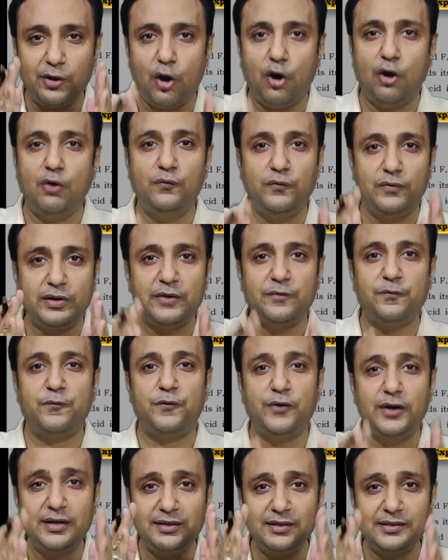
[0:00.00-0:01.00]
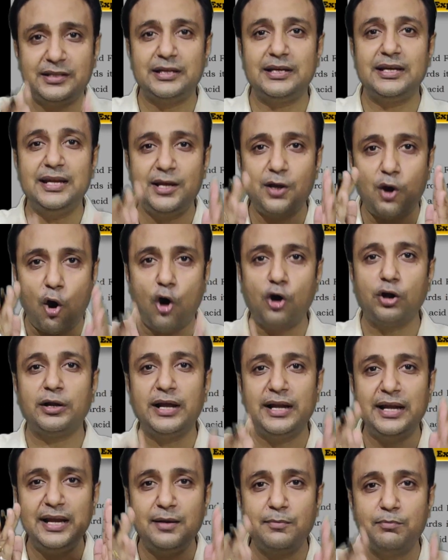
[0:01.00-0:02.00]
of different three
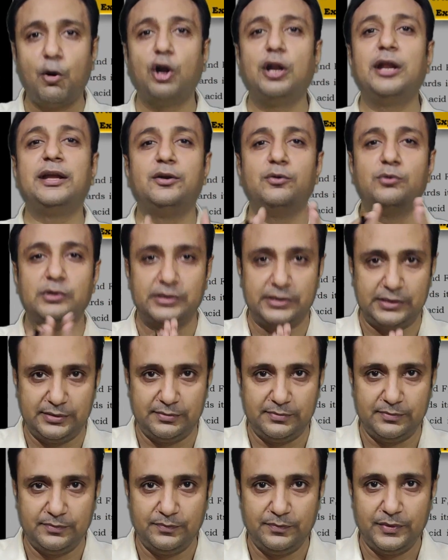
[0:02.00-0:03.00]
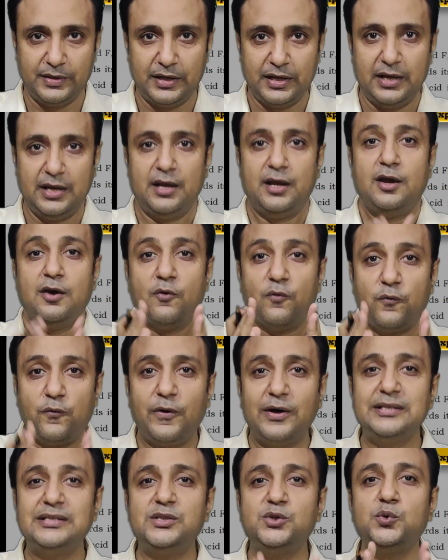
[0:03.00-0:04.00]
organic molecules.
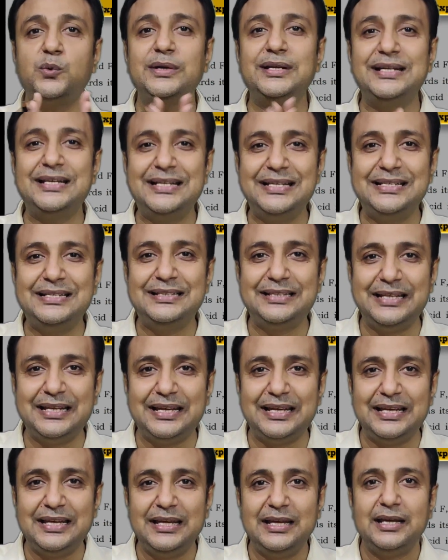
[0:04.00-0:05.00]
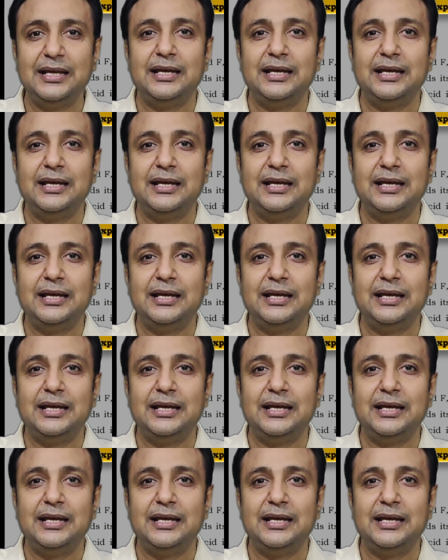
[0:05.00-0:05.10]
First one is the